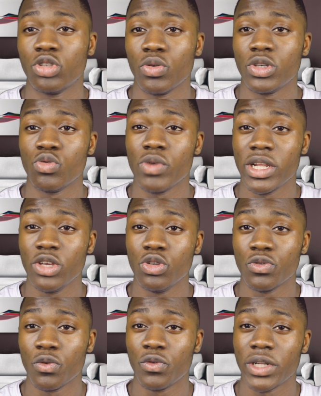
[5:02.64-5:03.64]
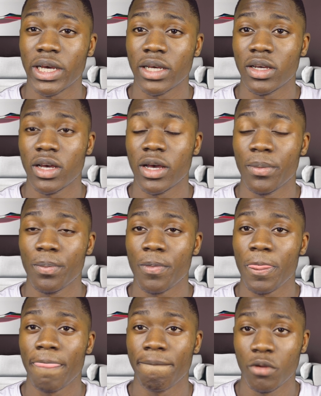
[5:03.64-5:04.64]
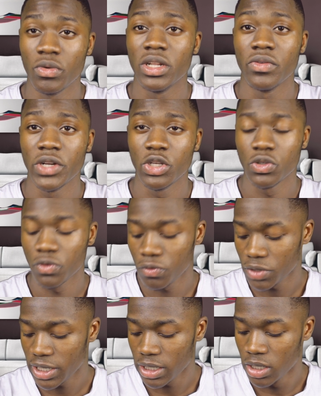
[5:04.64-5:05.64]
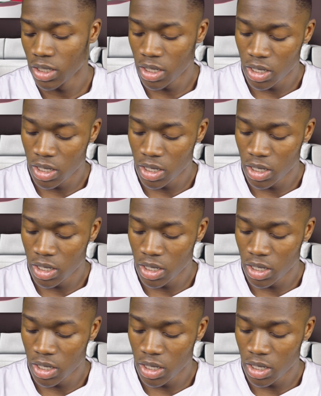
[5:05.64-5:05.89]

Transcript: So it's really useful for that. Really useful for that.